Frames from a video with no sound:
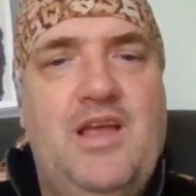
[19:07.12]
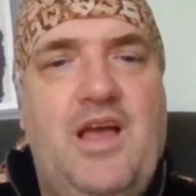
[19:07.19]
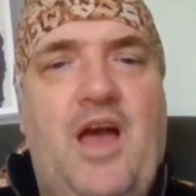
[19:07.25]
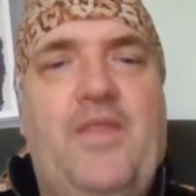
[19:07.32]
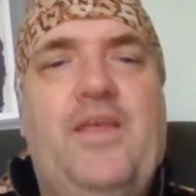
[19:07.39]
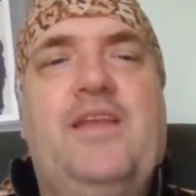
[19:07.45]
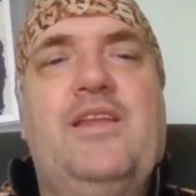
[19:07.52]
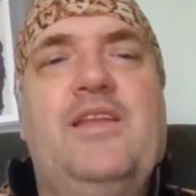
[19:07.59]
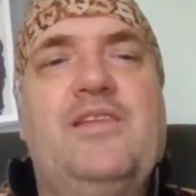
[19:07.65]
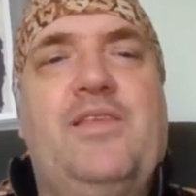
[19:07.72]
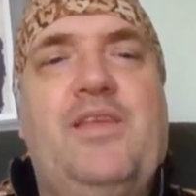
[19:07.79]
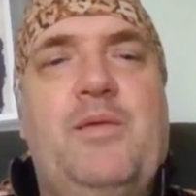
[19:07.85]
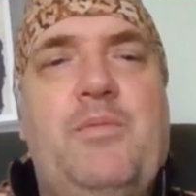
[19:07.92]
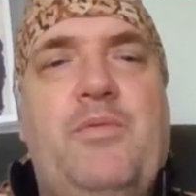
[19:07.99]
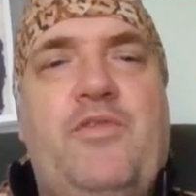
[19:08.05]
I think it is. I
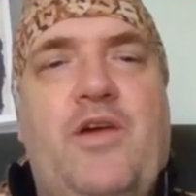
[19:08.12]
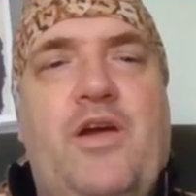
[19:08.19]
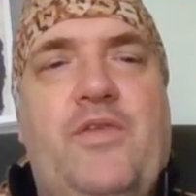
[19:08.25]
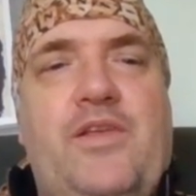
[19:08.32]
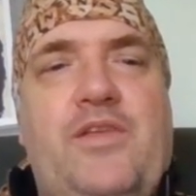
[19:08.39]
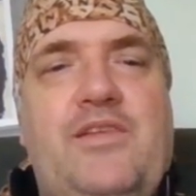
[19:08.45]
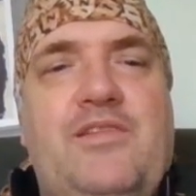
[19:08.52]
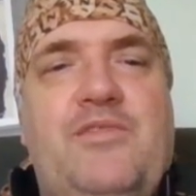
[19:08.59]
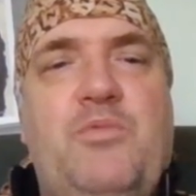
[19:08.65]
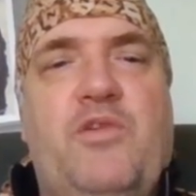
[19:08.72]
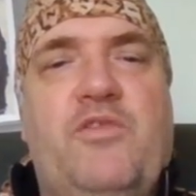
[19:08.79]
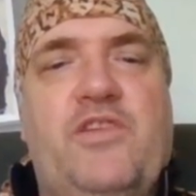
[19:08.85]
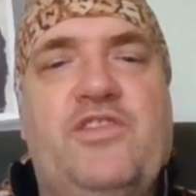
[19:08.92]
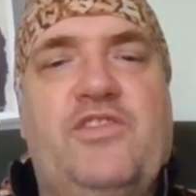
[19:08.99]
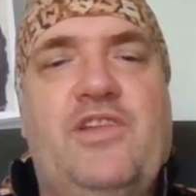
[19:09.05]
think these have
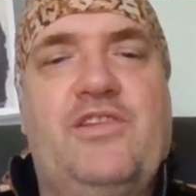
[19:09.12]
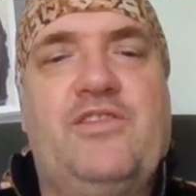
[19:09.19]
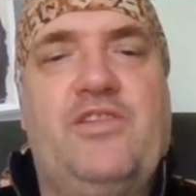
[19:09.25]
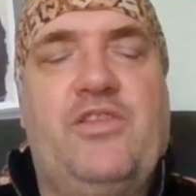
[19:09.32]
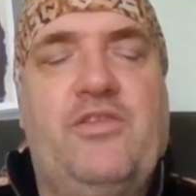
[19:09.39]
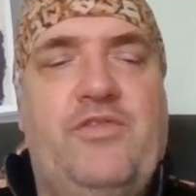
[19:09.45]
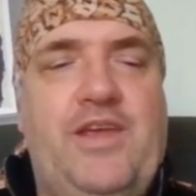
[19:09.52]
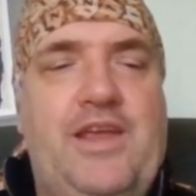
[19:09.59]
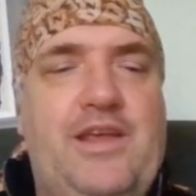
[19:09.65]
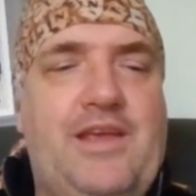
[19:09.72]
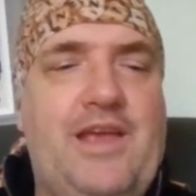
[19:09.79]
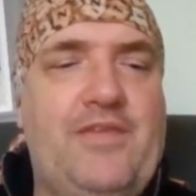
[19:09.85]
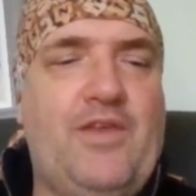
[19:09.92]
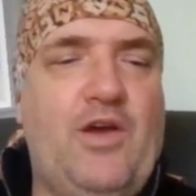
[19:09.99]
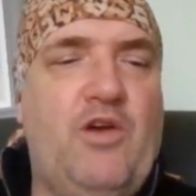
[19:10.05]
more versatility. The V,
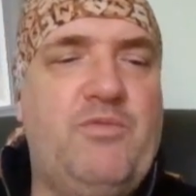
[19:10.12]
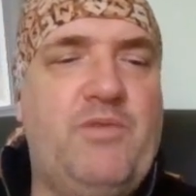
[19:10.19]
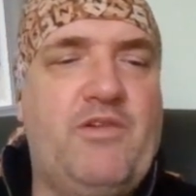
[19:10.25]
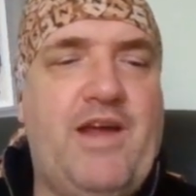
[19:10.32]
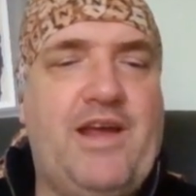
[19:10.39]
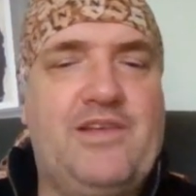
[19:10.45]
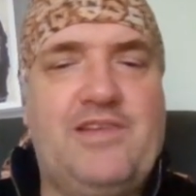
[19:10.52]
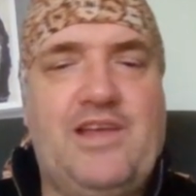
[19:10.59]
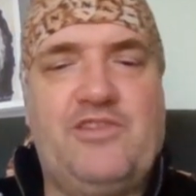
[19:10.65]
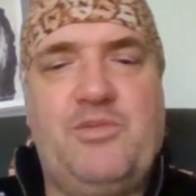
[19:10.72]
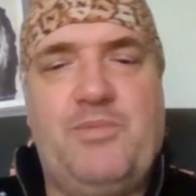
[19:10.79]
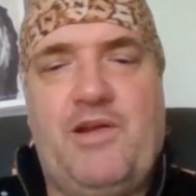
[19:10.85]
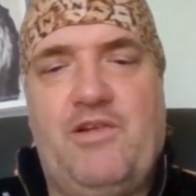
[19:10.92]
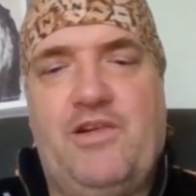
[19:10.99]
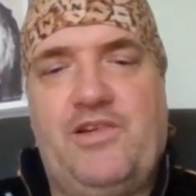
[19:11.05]
get that off my rack is
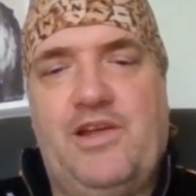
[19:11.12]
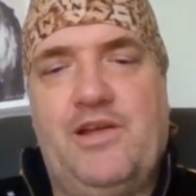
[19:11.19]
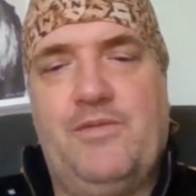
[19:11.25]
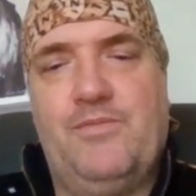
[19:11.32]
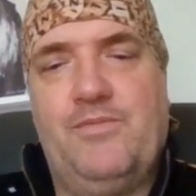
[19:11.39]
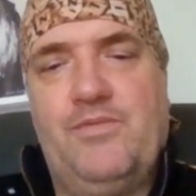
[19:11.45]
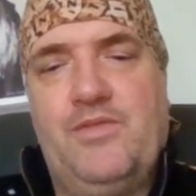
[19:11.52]
actually a better idea.